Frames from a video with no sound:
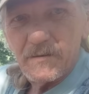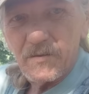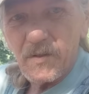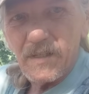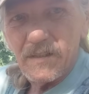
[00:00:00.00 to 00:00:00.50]

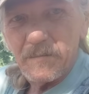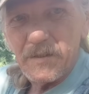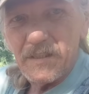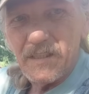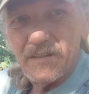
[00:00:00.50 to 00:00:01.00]
trail up
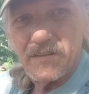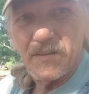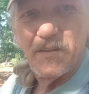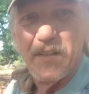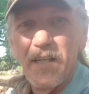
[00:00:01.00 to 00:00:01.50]
in there.
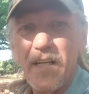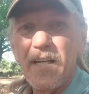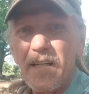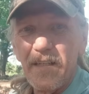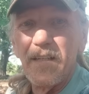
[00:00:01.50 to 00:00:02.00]
So
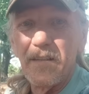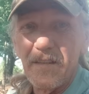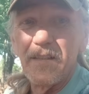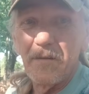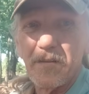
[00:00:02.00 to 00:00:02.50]
it was